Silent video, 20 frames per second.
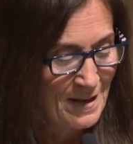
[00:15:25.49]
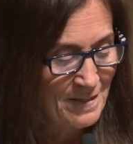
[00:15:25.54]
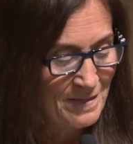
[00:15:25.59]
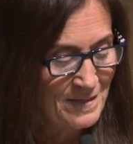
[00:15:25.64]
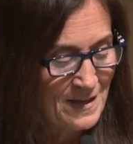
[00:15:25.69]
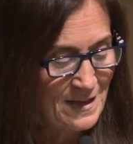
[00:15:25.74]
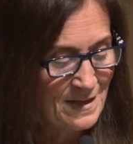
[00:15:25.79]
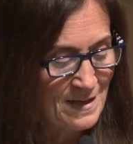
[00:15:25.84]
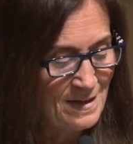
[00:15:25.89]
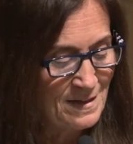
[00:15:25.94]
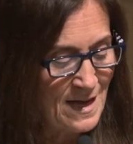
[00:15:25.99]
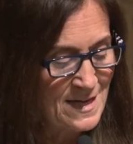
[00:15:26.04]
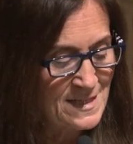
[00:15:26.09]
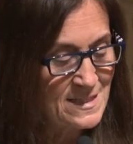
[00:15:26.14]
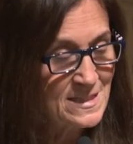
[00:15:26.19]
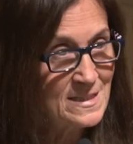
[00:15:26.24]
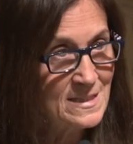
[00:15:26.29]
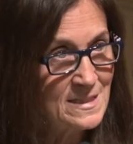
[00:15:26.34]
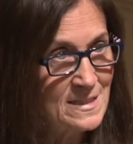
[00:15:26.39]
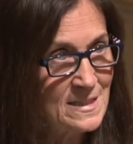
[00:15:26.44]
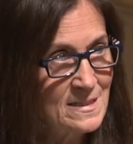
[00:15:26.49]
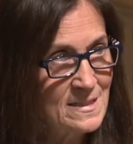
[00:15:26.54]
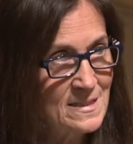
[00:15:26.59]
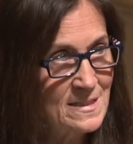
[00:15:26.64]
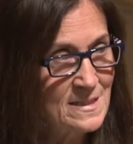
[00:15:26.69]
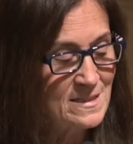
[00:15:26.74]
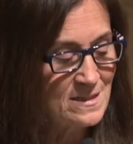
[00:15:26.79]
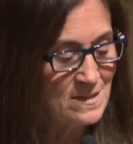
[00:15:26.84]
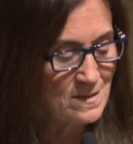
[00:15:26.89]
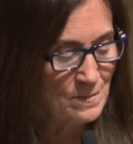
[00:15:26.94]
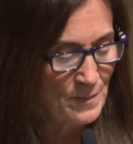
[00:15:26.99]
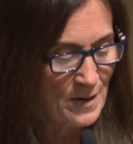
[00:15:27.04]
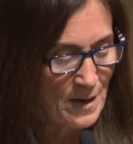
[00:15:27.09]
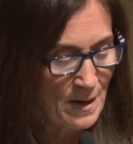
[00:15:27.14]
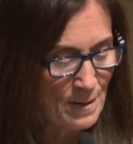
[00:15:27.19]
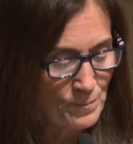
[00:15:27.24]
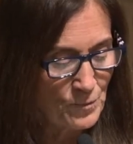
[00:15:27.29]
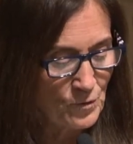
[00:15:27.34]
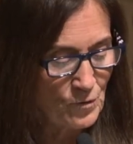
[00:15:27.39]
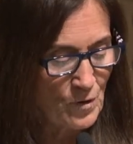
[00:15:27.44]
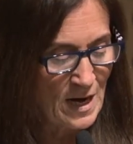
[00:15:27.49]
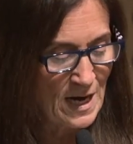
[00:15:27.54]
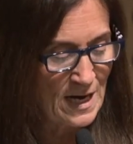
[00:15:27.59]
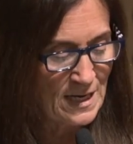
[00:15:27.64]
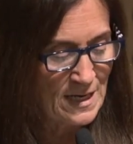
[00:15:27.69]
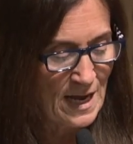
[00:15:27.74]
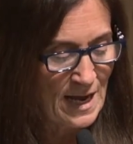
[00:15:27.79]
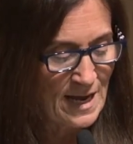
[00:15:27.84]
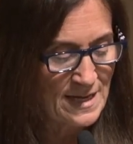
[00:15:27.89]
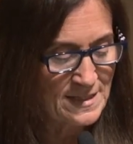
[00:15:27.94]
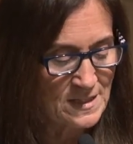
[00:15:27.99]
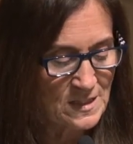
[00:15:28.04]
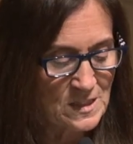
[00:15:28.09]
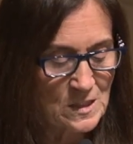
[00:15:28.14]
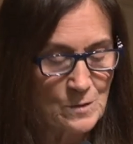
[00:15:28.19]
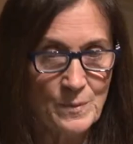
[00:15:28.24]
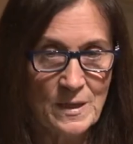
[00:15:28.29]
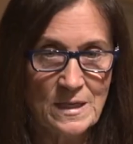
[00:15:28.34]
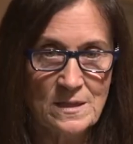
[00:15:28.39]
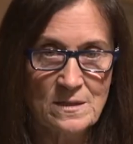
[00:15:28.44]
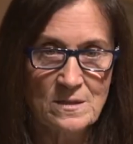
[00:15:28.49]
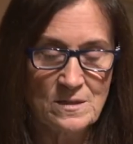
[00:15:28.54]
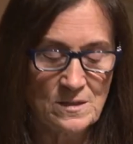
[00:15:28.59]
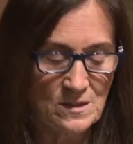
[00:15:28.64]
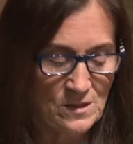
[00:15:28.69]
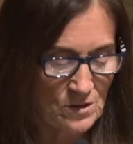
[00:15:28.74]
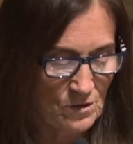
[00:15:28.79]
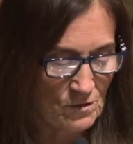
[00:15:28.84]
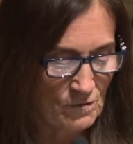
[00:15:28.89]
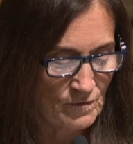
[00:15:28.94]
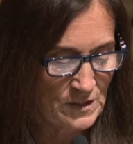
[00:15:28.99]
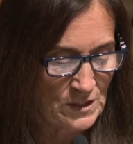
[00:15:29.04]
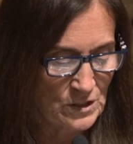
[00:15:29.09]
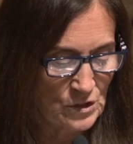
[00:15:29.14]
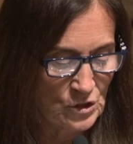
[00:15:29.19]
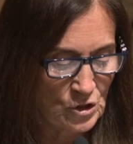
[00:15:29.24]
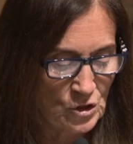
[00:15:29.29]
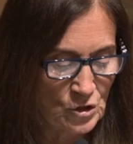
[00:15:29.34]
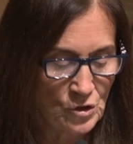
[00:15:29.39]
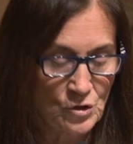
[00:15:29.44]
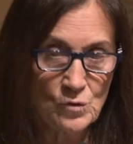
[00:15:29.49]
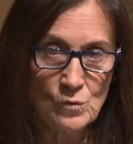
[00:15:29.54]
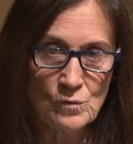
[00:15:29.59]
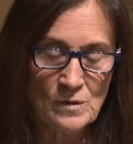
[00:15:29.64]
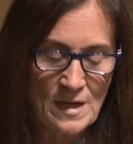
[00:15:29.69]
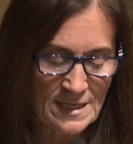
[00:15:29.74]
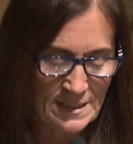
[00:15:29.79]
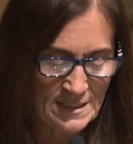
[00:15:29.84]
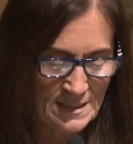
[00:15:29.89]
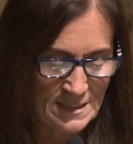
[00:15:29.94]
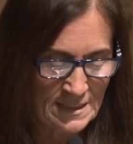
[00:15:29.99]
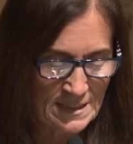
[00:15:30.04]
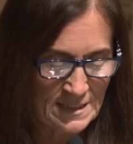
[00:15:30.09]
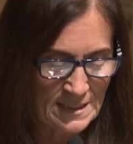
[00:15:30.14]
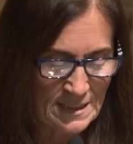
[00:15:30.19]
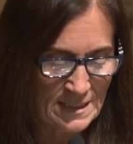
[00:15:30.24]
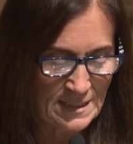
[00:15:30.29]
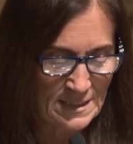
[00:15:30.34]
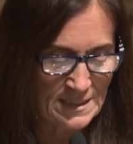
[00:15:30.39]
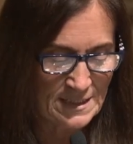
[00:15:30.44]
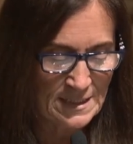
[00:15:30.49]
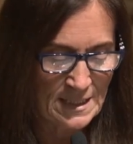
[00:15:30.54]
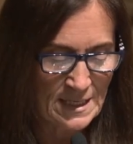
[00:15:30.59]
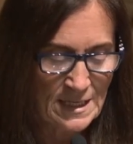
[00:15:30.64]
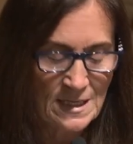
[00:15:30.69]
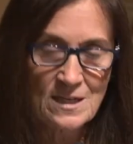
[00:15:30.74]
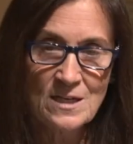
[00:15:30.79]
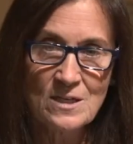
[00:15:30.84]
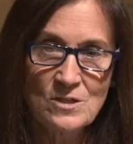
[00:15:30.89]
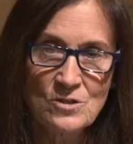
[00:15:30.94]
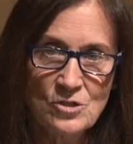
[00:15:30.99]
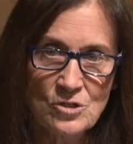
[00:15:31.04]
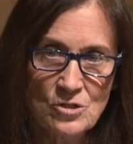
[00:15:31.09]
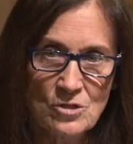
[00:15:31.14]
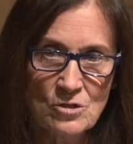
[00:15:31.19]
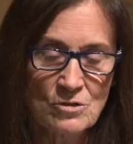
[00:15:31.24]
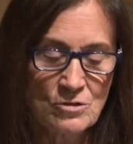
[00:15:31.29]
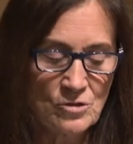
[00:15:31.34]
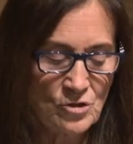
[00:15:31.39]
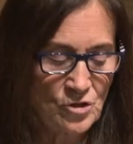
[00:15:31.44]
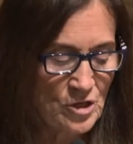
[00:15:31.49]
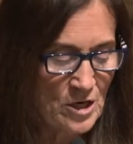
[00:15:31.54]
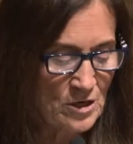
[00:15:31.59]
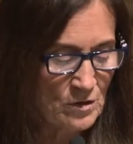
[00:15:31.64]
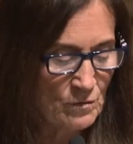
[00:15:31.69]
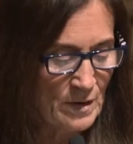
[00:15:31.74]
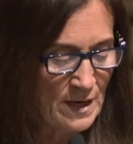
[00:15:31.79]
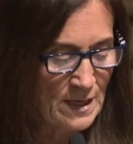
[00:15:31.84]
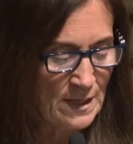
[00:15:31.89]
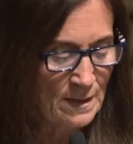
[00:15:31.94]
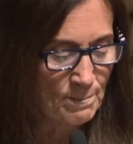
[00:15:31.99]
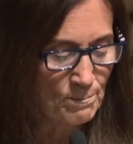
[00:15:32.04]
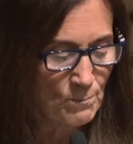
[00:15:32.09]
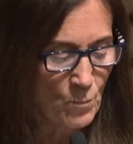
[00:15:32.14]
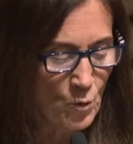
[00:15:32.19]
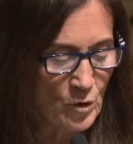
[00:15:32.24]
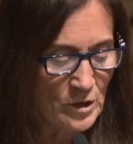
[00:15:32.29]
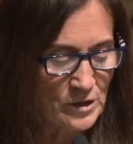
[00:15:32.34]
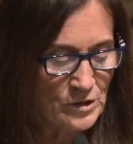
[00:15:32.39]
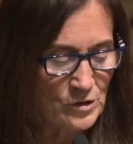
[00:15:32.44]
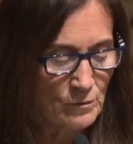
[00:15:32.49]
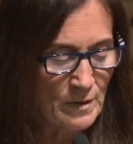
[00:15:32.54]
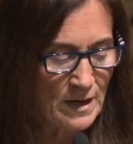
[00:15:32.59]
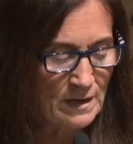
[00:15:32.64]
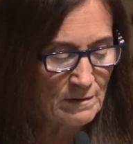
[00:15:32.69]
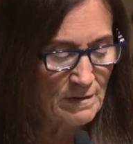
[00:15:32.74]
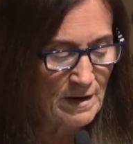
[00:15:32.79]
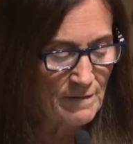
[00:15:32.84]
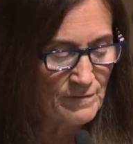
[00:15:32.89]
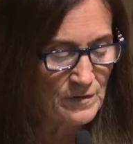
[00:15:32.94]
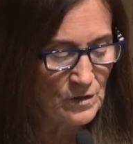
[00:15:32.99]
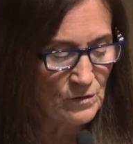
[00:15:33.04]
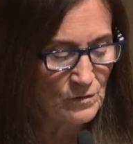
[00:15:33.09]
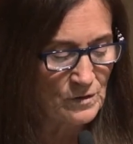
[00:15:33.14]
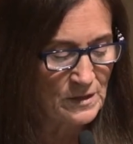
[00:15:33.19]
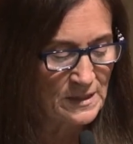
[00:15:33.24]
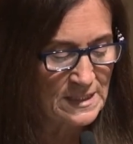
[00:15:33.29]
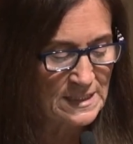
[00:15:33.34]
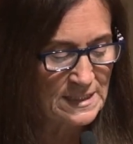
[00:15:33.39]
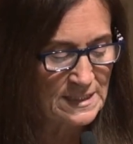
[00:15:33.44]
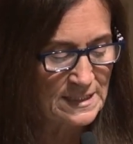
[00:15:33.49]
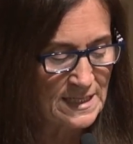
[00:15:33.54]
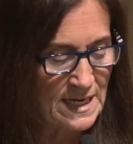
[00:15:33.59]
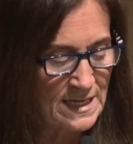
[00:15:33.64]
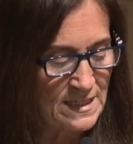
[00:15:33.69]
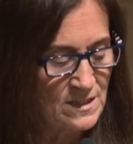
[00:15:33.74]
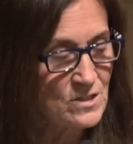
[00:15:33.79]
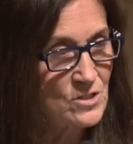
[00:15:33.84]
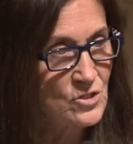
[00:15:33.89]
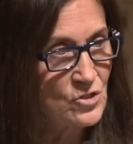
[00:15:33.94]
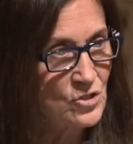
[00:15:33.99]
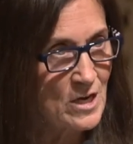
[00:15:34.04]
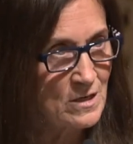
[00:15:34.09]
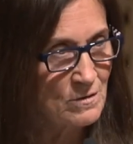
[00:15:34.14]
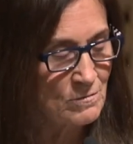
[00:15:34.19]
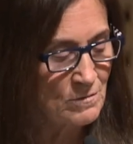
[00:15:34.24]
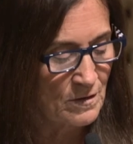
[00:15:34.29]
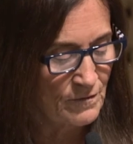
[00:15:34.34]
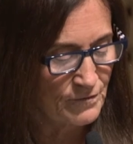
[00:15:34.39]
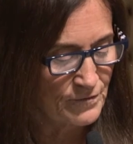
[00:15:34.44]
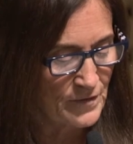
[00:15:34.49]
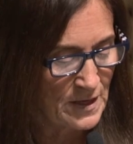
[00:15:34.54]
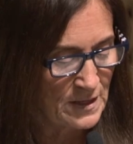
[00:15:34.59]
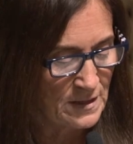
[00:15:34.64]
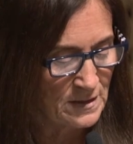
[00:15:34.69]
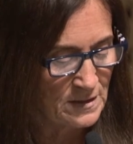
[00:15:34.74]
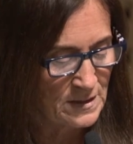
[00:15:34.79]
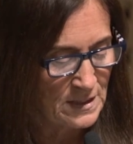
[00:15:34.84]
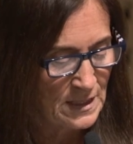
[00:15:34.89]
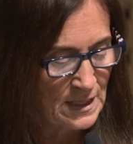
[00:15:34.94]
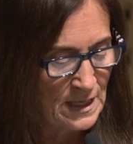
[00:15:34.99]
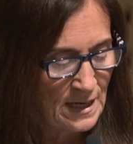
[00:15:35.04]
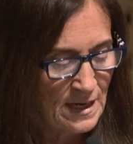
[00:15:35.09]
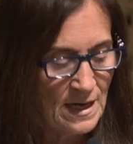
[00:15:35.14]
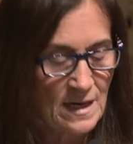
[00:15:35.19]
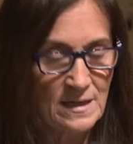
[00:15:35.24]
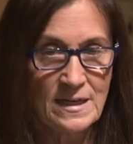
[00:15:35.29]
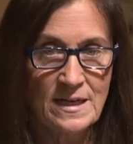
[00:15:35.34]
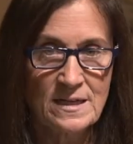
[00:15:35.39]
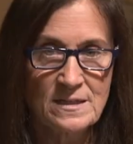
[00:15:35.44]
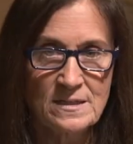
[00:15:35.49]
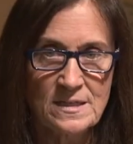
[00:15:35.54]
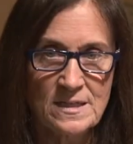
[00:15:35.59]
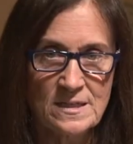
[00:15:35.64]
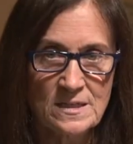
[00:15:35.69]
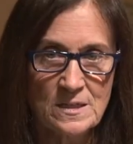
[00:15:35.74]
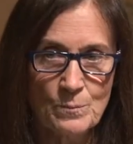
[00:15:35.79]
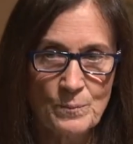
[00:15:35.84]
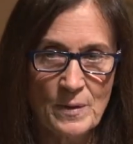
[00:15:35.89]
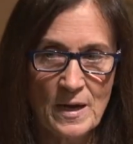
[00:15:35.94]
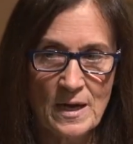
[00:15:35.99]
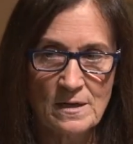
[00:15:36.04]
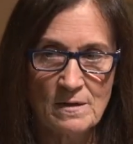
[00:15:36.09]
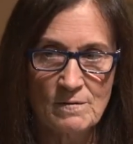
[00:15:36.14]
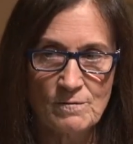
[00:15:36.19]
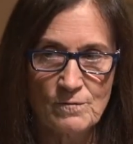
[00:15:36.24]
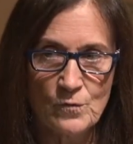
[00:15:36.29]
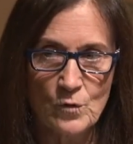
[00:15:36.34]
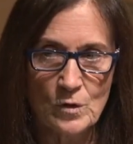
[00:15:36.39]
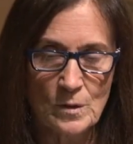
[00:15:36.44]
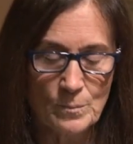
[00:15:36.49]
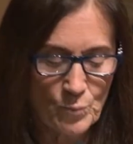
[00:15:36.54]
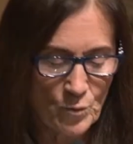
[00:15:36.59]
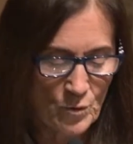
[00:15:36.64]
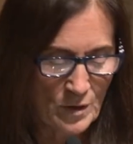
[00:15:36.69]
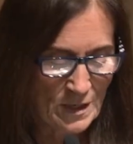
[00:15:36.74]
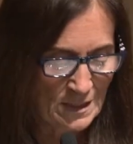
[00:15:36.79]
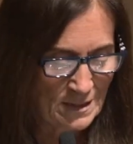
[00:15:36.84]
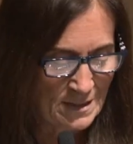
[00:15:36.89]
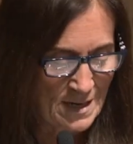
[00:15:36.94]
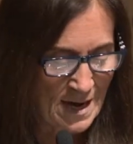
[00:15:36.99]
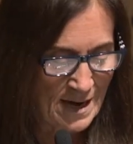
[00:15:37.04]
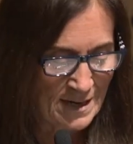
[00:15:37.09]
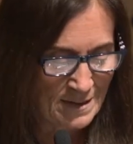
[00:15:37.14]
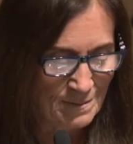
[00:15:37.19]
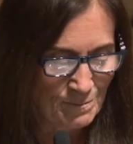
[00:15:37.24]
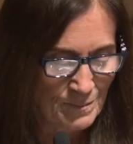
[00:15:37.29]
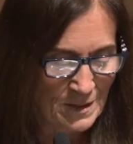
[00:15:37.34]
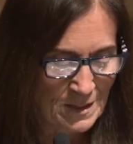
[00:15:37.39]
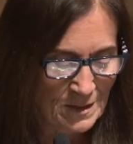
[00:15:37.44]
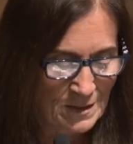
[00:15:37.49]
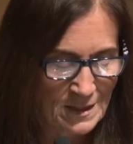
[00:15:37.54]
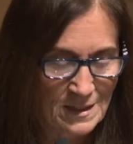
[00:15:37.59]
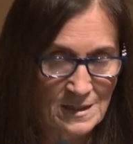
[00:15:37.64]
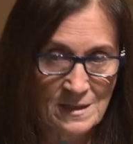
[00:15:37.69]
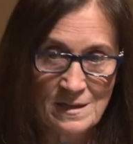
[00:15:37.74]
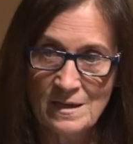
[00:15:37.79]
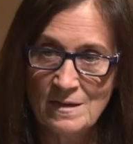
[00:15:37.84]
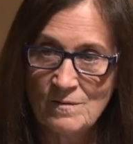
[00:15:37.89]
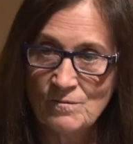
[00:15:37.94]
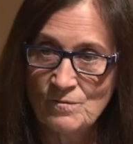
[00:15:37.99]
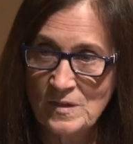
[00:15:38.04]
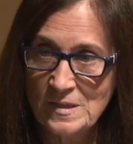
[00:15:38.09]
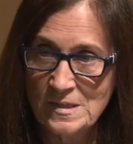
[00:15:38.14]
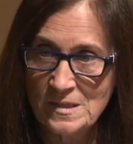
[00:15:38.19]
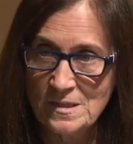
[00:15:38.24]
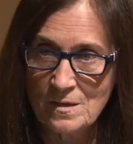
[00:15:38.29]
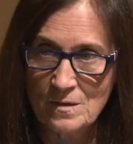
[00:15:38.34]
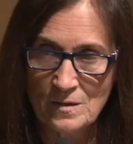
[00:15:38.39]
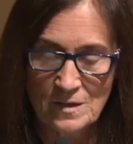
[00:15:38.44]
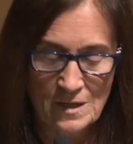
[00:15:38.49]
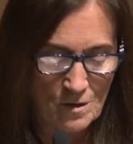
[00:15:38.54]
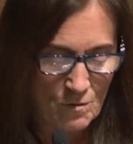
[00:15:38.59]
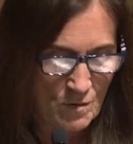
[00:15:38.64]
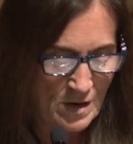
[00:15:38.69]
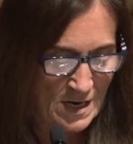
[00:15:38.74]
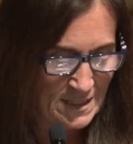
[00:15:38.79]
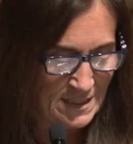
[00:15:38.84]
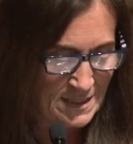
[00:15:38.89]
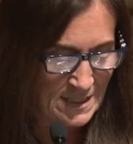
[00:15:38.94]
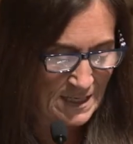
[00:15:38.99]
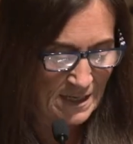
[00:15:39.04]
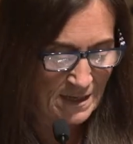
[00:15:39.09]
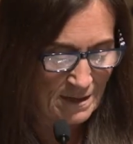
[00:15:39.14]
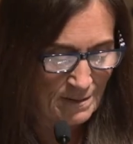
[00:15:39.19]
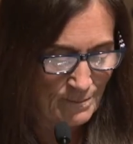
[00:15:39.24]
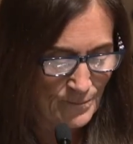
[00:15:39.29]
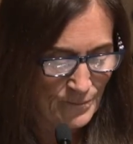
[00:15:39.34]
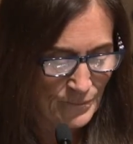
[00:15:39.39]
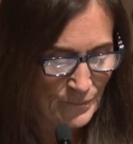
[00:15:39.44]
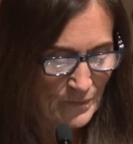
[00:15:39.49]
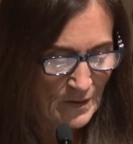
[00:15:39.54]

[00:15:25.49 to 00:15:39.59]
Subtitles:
The e-licensing system upgrade has expanded service to new licensees, in turn generating more direct revenue to the state's general fund, an anticipated $4.9 million in fiscal year 18.